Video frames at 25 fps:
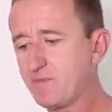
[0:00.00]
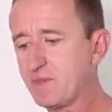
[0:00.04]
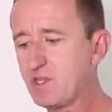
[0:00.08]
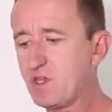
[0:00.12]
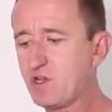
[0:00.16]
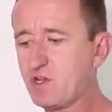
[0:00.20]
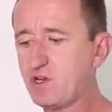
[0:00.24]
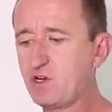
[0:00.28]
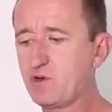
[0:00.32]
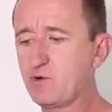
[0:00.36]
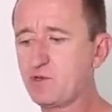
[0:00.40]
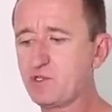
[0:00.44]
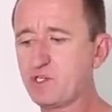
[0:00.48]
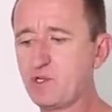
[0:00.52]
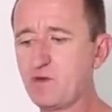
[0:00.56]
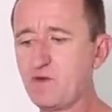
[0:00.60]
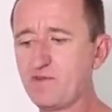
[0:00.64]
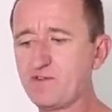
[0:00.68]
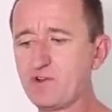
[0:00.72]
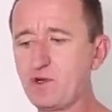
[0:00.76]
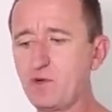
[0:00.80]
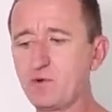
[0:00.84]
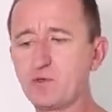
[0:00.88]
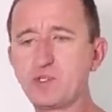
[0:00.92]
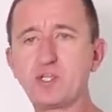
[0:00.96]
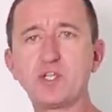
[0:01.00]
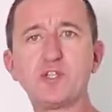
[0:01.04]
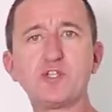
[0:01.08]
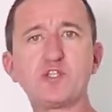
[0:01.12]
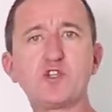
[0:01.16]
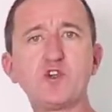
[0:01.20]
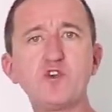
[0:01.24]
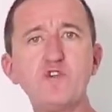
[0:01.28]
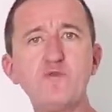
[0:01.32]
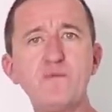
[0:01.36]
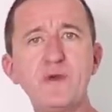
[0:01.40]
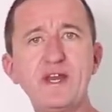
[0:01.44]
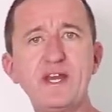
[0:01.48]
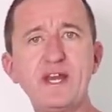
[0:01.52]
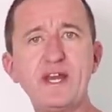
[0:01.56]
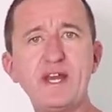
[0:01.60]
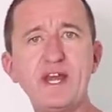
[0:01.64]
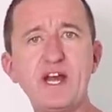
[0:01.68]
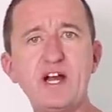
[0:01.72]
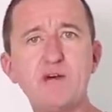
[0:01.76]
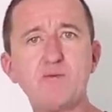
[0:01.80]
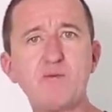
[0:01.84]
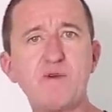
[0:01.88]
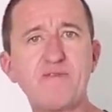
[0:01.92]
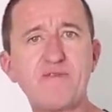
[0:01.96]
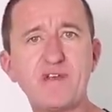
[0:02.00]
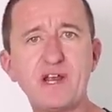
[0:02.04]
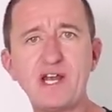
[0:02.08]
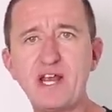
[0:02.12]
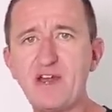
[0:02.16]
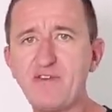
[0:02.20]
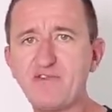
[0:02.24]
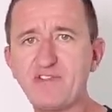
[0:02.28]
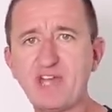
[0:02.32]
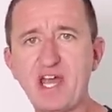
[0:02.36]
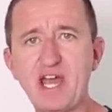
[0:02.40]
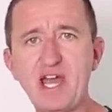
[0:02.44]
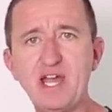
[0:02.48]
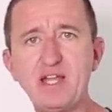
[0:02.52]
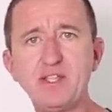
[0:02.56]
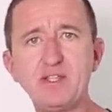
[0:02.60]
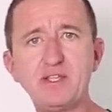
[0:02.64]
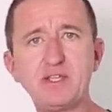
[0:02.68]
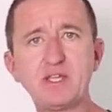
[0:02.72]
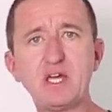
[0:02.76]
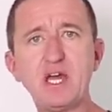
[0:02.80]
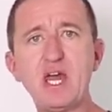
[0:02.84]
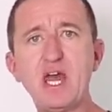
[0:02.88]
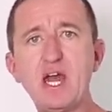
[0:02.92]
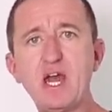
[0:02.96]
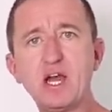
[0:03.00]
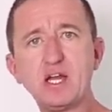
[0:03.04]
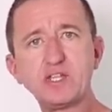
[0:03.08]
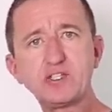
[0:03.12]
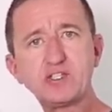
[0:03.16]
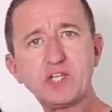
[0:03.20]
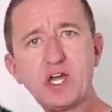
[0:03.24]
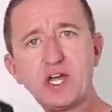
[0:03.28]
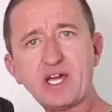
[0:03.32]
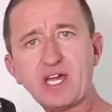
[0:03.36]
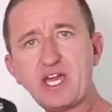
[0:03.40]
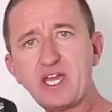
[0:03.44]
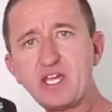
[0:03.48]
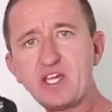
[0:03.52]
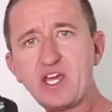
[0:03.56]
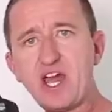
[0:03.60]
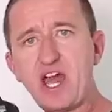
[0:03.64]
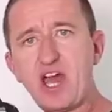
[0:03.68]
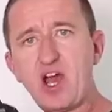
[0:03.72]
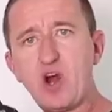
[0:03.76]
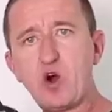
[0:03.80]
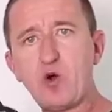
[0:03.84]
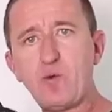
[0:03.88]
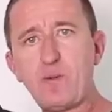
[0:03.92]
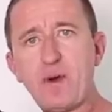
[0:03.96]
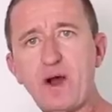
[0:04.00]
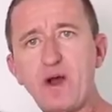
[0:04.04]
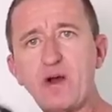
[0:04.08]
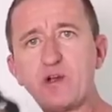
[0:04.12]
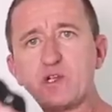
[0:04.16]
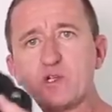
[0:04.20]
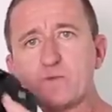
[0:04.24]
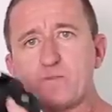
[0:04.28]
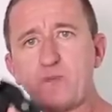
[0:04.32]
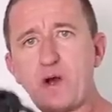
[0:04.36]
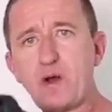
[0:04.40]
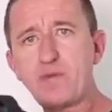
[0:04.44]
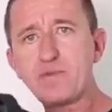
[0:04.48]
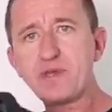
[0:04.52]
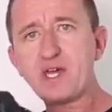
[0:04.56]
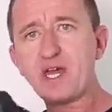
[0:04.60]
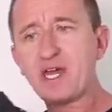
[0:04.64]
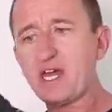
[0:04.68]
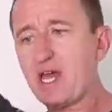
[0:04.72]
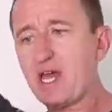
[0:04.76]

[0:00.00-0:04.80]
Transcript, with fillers: You can also, of course, zoom in and out with your left hand. Tuck in your elbows, pop your